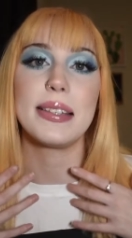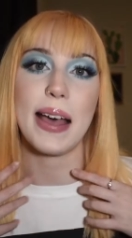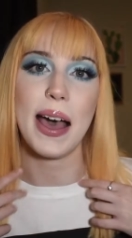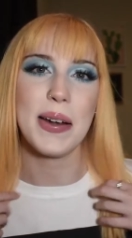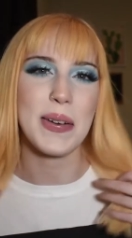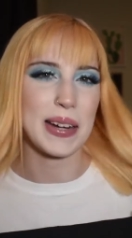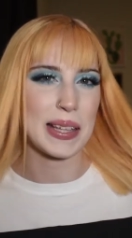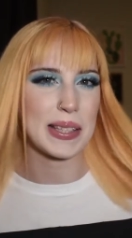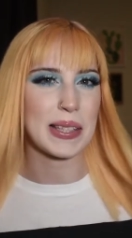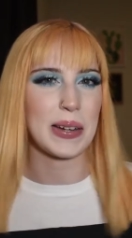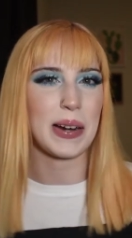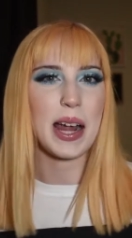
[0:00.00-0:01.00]
that on
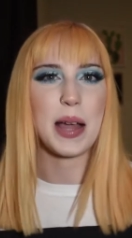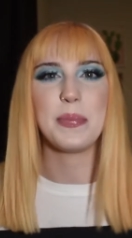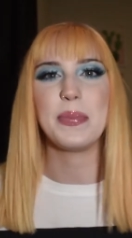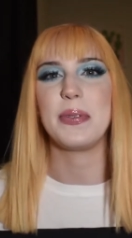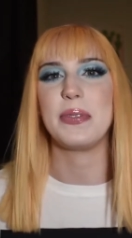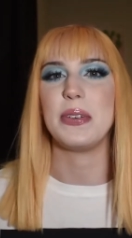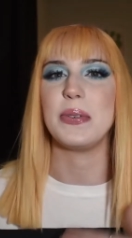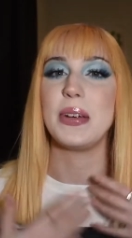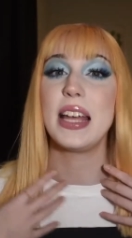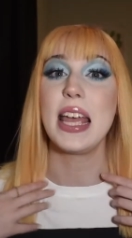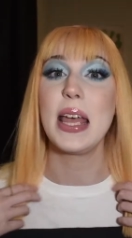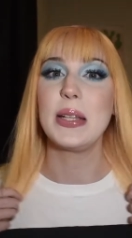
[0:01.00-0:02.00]
Instagram. If you
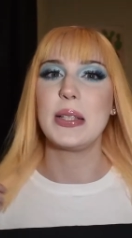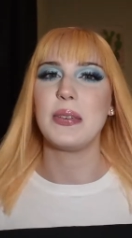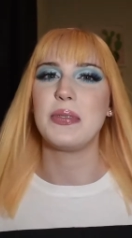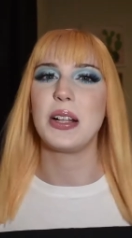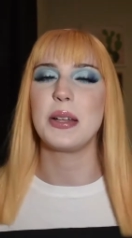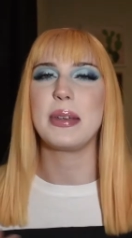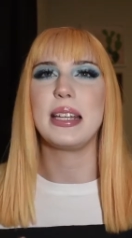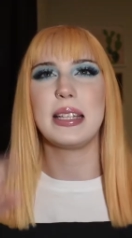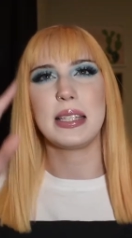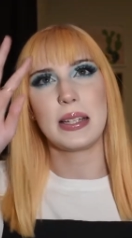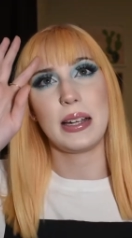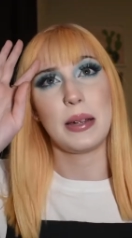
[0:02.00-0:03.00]
don't follow me on
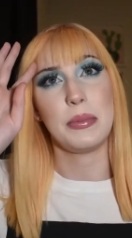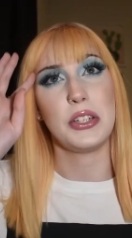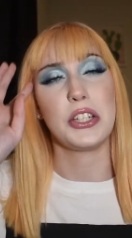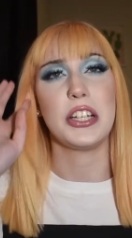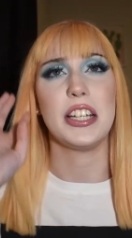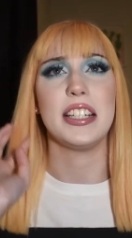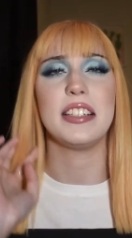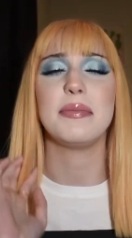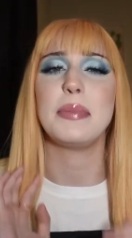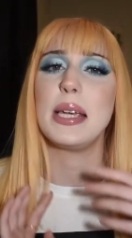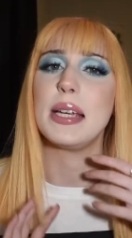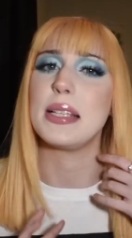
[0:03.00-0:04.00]
Instagram, you should,
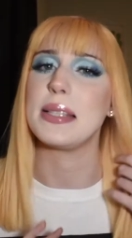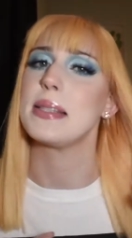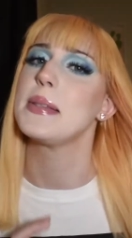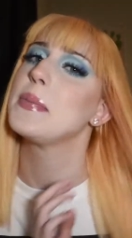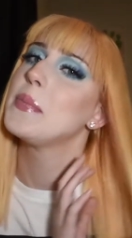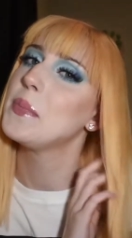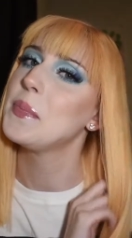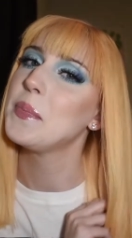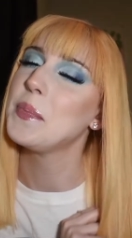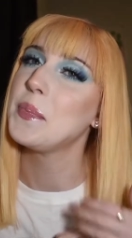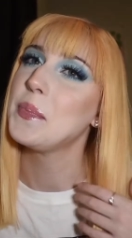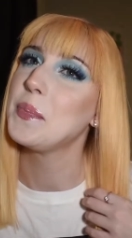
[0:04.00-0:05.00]
because
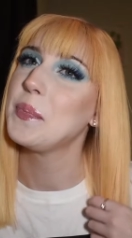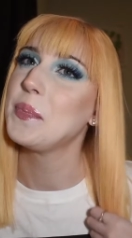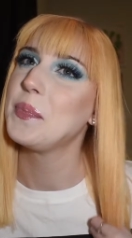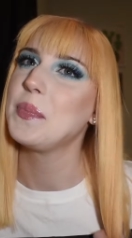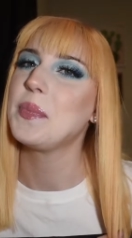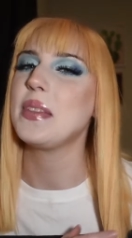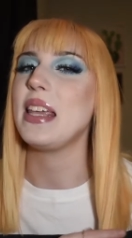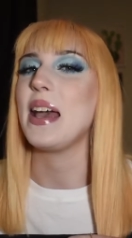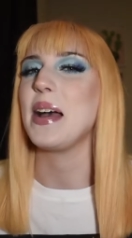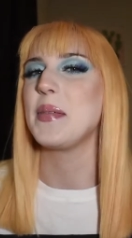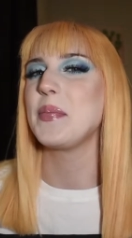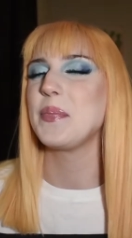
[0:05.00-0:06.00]
yeah.